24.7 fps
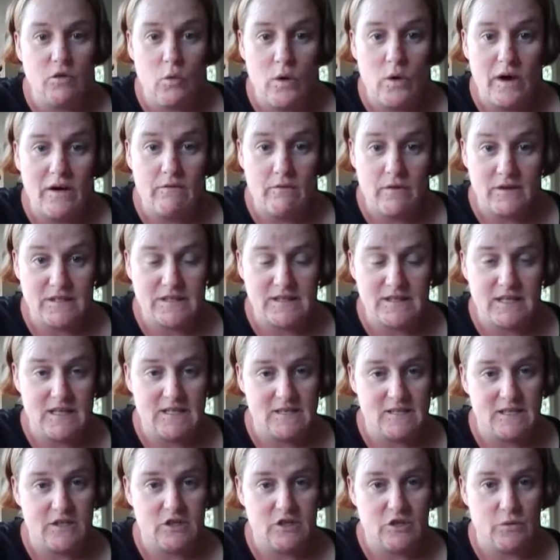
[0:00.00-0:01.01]
quite risky
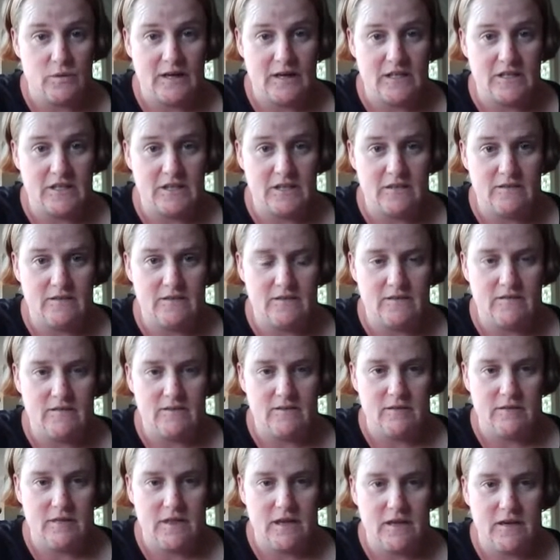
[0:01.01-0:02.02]
situations
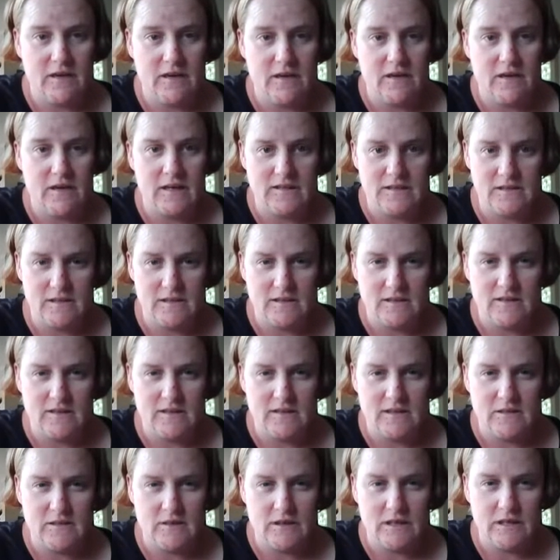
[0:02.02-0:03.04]
that isn't
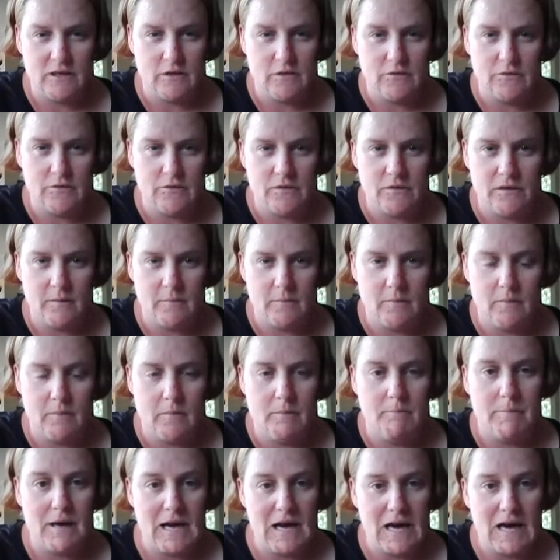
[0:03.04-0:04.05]
necessarily good for them,
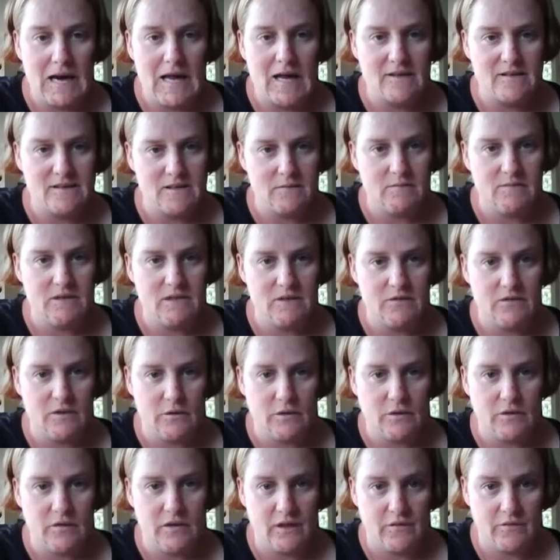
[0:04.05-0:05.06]
but allows them to
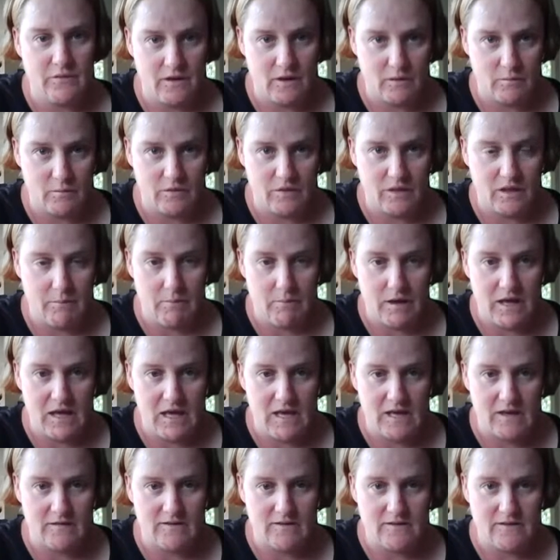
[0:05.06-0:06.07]
feel that they fit in with their
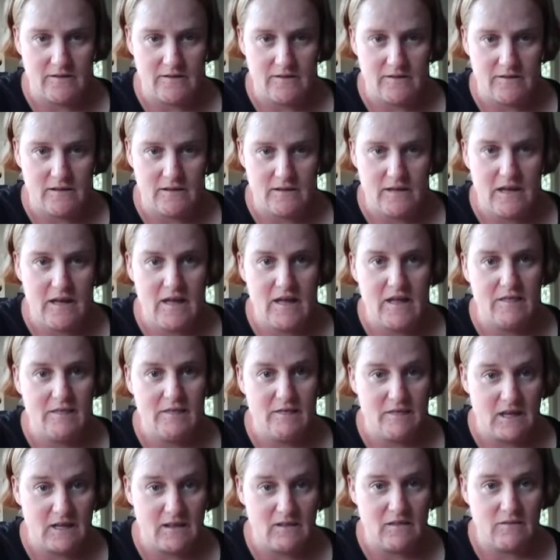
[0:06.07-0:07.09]
peers.
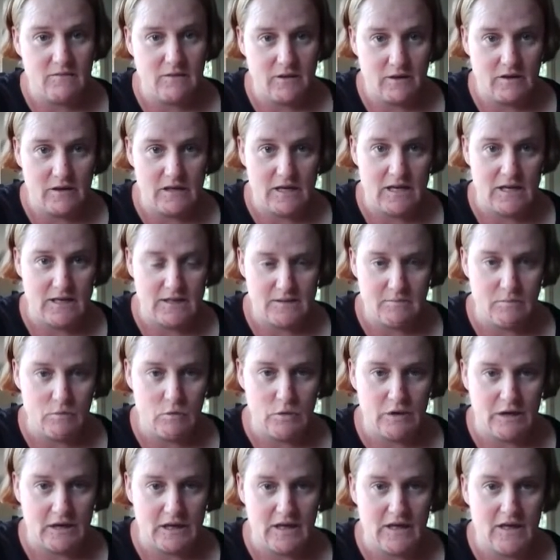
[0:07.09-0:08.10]
Then the very next
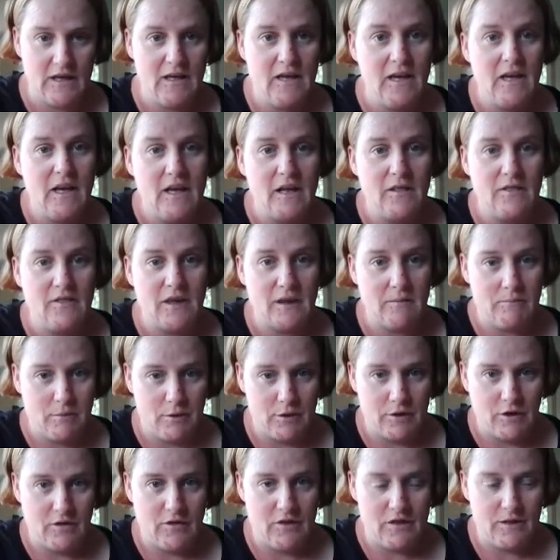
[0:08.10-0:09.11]
morning, they
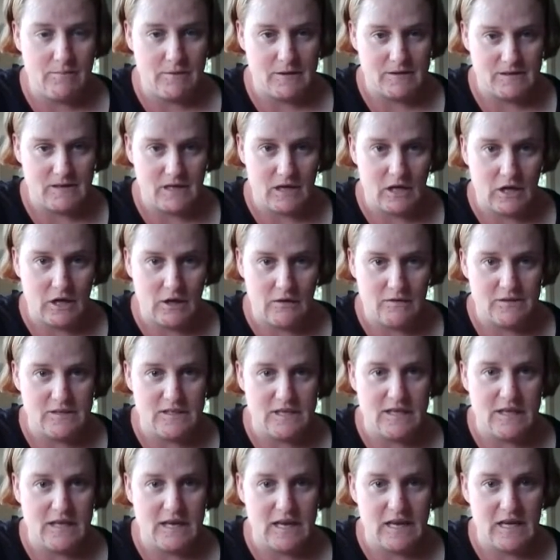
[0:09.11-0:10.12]
put on their best clothes
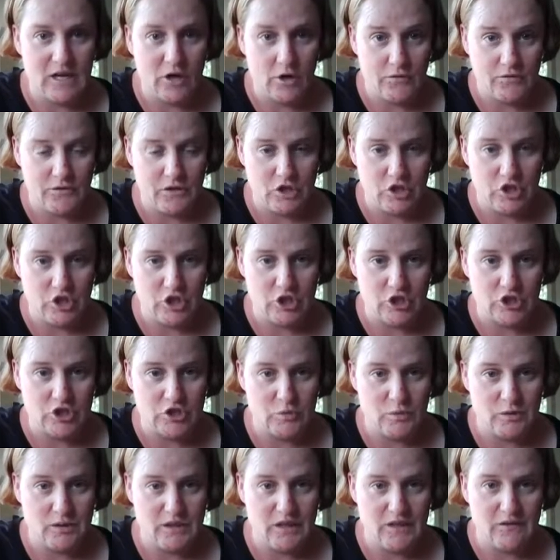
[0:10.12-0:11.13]
and head off to
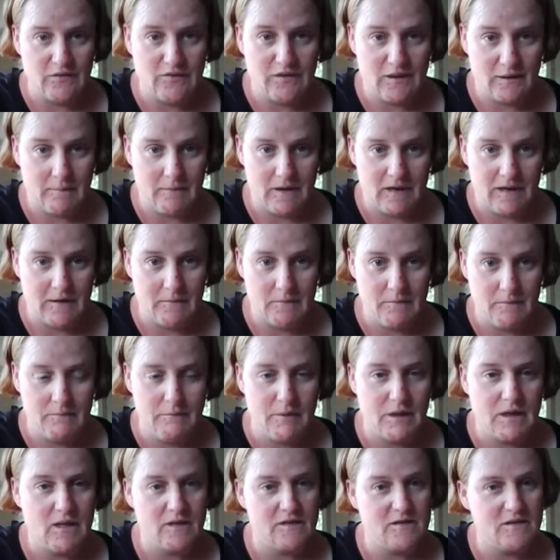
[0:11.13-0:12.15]
church with their family,
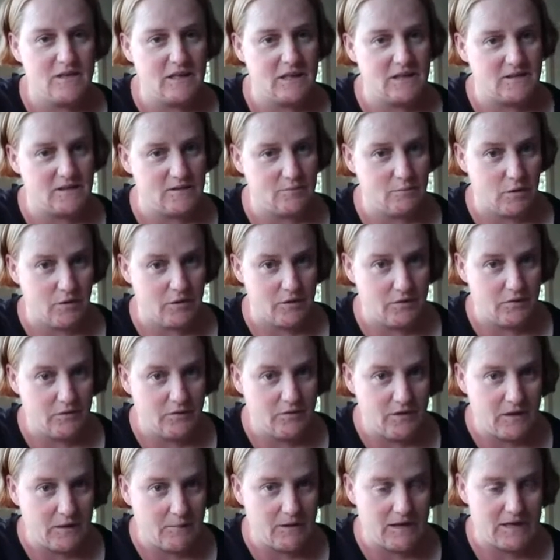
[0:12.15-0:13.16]
because that's what the
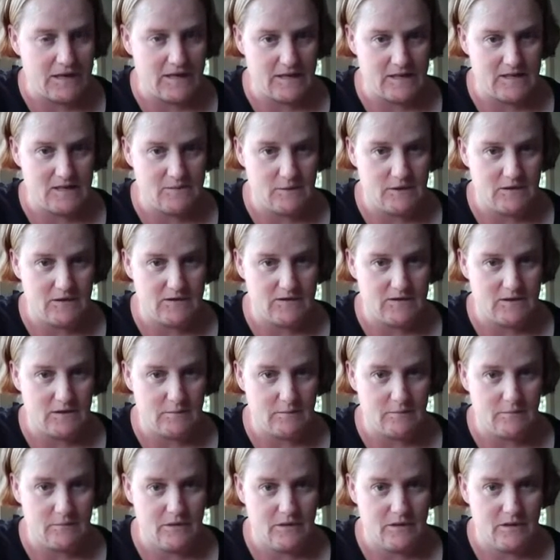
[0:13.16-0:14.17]
family expects
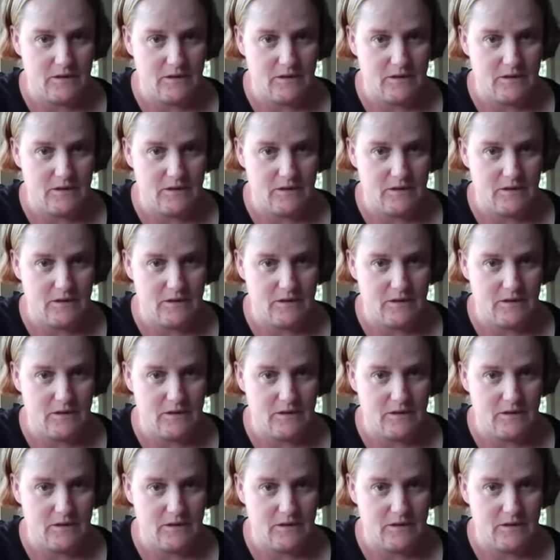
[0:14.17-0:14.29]
them.